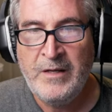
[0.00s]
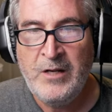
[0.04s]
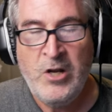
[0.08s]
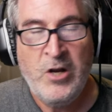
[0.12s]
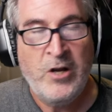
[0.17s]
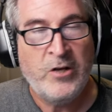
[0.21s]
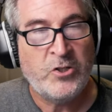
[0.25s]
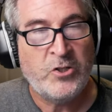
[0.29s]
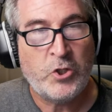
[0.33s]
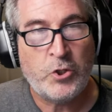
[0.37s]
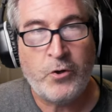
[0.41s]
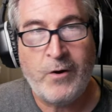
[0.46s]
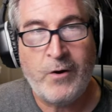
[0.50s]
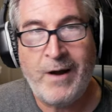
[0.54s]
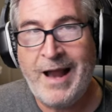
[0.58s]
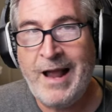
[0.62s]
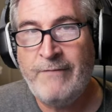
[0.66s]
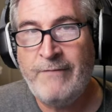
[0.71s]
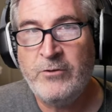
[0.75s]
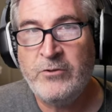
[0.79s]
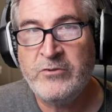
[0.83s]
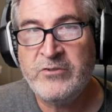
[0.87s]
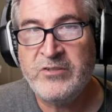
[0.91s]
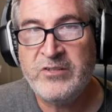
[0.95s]

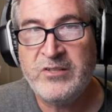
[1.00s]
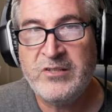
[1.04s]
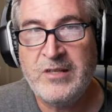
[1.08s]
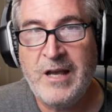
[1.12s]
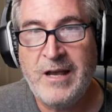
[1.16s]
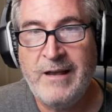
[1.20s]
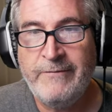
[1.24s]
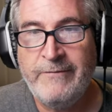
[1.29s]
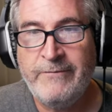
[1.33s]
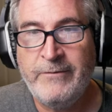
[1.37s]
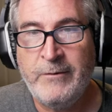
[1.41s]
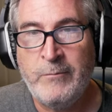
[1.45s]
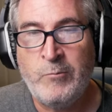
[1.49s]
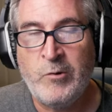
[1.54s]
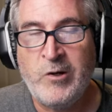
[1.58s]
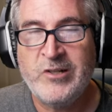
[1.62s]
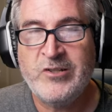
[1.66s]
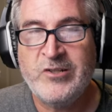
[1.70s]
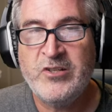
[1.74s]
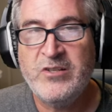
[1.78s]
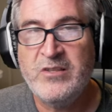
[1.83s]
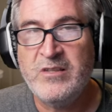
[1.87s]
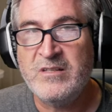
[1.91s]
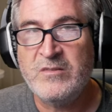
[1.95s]
Travel stuff. I'm
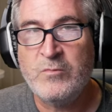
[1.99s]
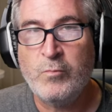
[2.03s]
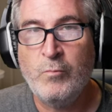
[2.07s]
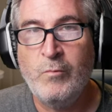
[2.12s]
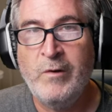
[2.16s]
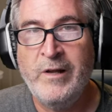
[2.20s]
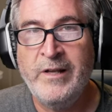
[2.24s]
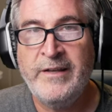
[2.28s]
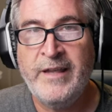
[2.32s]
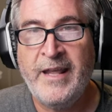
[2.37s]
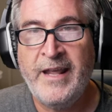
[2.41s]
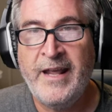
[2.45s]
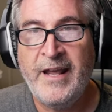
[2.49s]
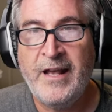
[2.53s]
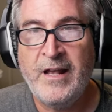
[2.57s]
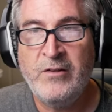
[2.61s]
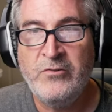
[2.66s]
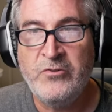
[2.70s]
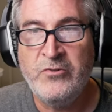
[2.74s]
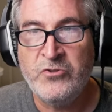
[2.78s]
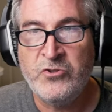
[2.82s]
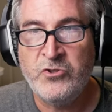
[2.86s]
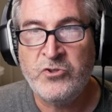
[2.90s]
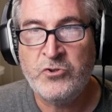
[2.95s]
watching this one gal
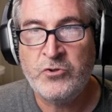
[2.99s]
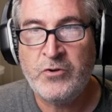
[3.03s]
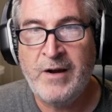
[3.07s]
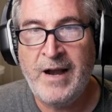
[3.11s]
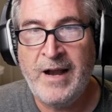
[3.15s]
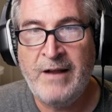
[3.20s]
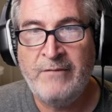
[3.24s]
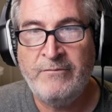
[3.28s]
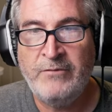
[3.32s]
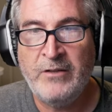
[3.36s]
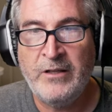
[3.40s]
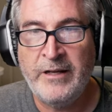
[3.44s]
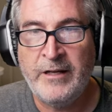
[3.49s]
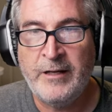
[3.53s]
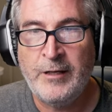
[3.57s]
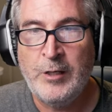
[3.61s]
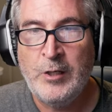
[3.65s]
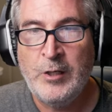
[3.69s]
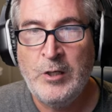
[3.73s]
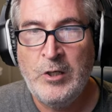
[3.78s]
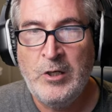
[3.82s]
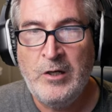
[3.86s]
who's traveling